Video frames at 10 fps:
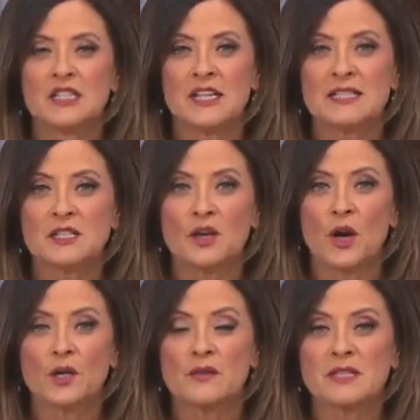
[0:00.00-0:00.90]
Chances
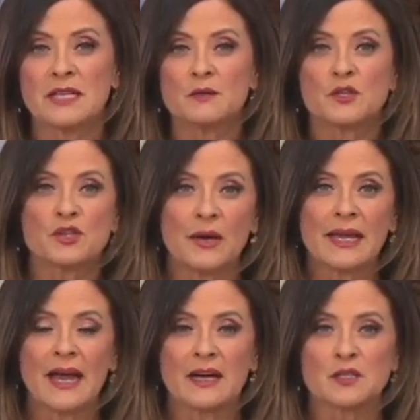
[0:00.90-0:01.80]
are you've seen stray
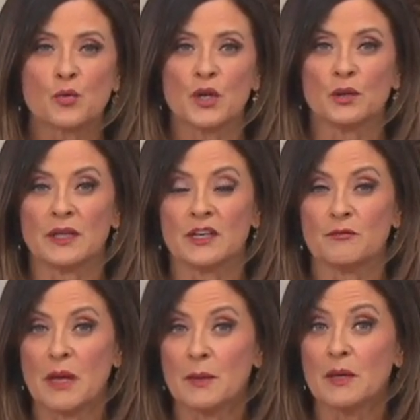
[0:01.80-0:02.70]
cats where you live.
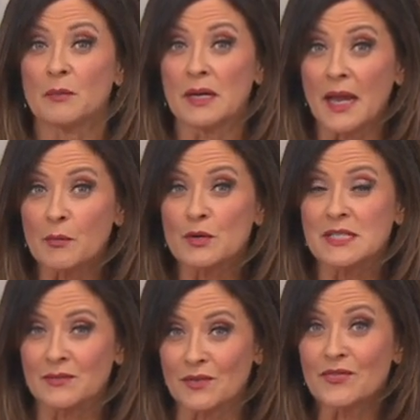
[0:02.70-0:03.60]
Maybe a
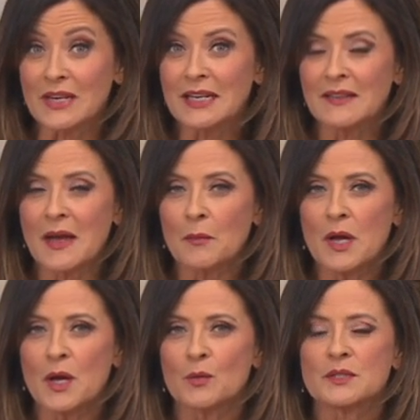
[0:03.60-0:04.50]
neighbor's even feeding them.
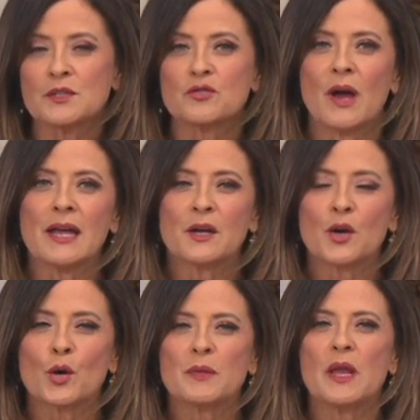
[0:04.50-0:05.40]
Well, to try and
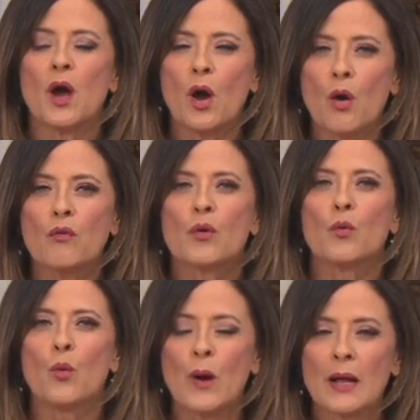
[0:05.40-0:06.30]
curb the
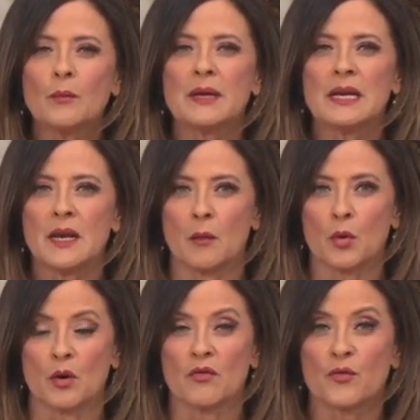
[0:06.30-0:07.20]
overwhelming
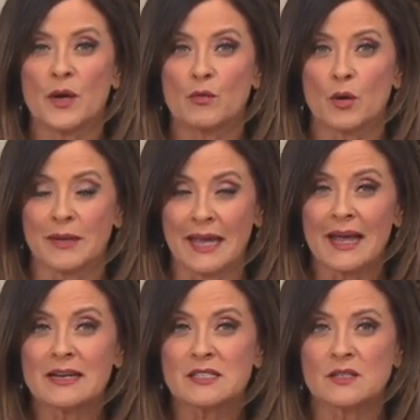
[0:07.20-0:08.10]
number of free-roaming
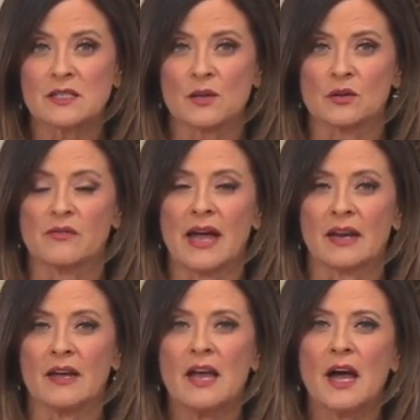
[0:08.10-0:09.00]
cats in Southern
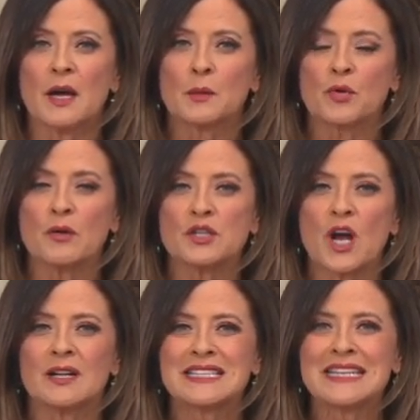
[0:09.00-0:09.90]
Nevada, an approach
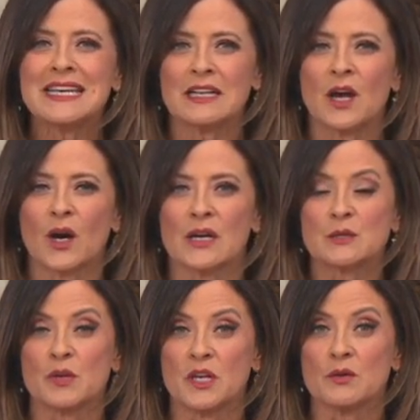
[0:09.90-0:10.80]
called TNR
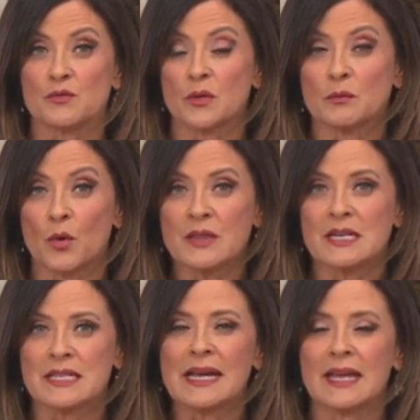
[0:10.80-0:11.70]
has been used for more
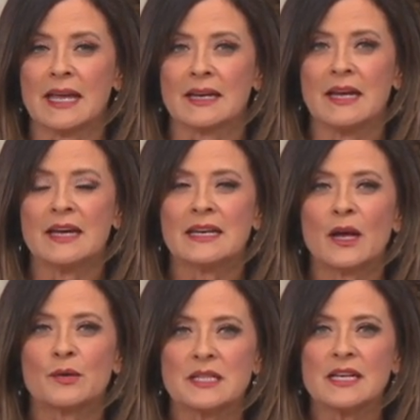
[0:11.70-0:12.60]
than a decade.
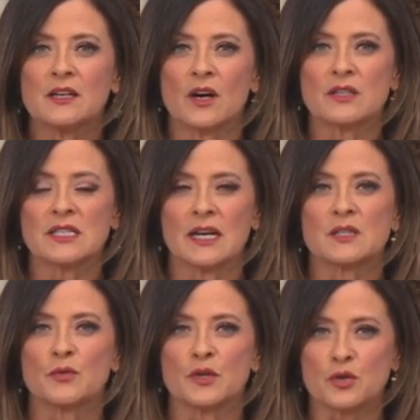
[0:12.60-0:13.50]
Now, TNR
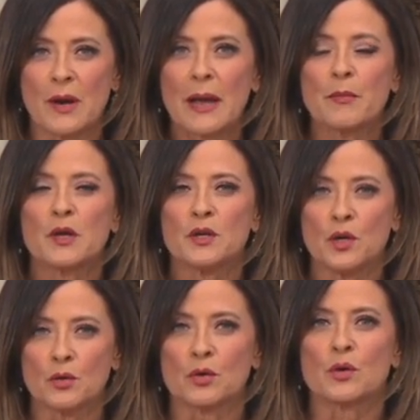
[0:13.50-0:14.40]
stands for Trap,
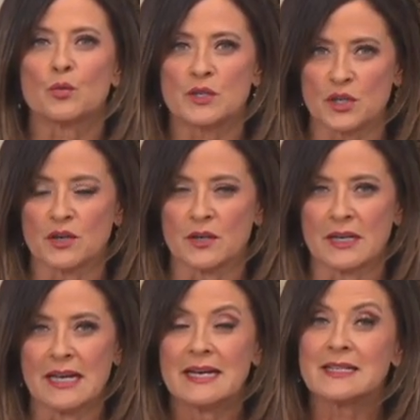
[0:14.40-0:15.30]
Neuter, Return.
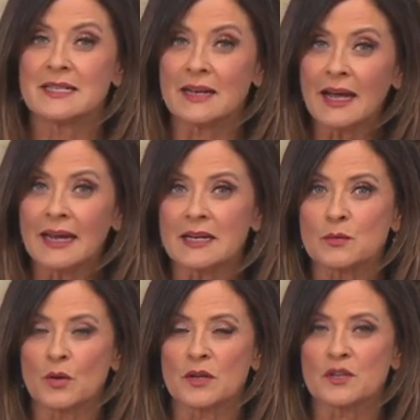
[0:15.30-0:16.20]
Tonight,
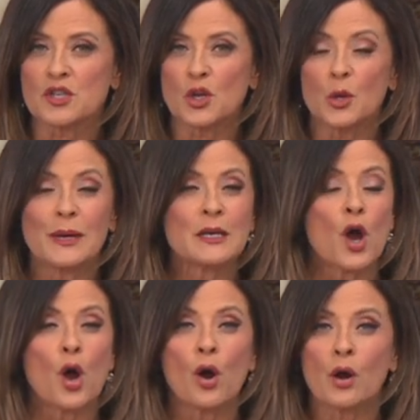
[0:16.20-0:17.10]
we're going to show you an
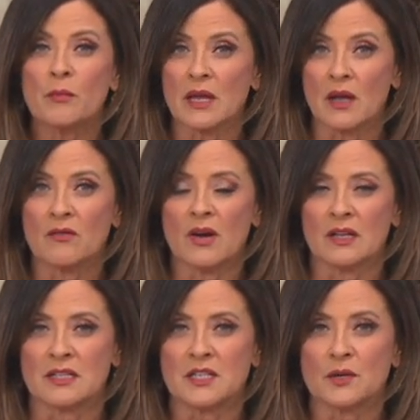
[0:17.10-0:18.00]
army of
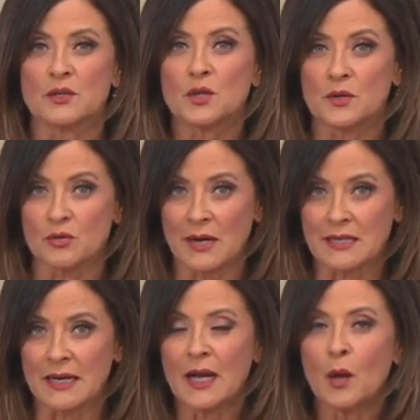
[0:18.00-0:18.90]
volunteers who are trying
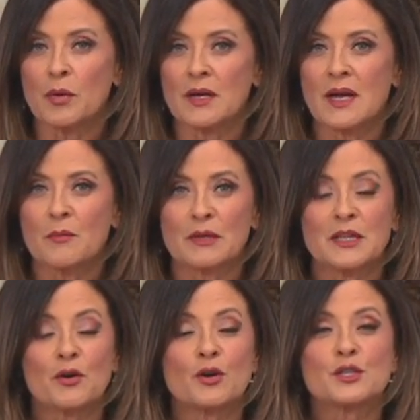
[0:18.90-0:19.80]
to help, but
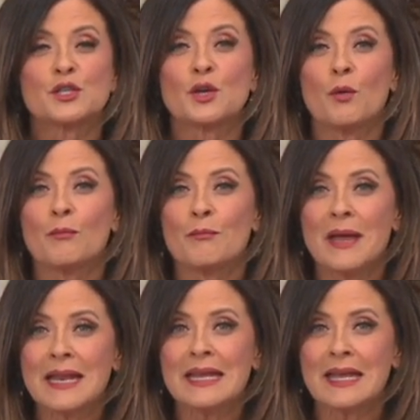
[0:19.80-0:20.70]
there are so
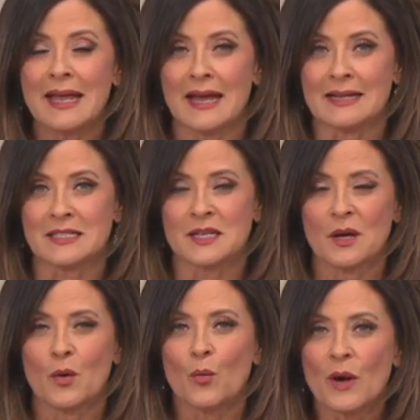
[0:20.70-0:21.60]
many cats.
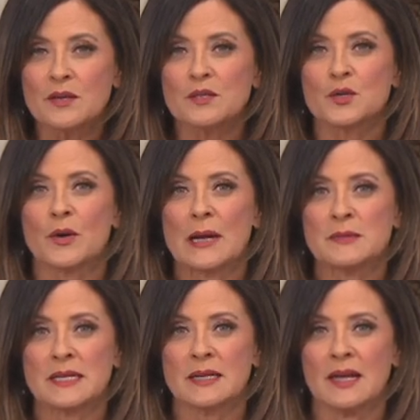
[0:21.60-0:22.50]
One
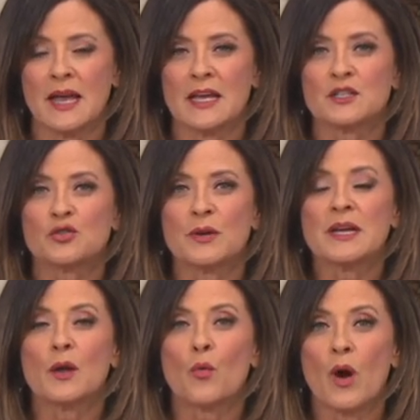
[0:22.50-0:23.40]
describes it as
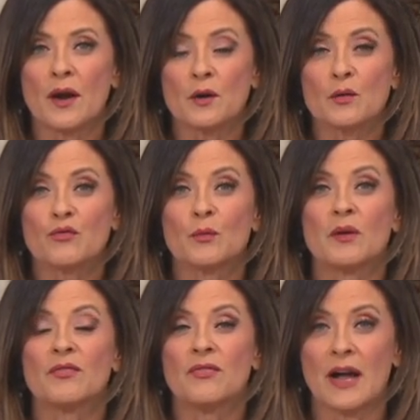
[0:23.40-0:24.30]
drinking water from
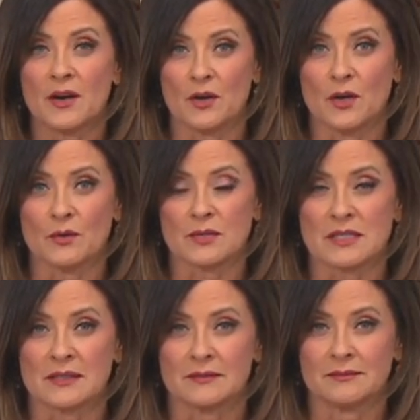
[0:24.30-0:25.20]
a fire hose.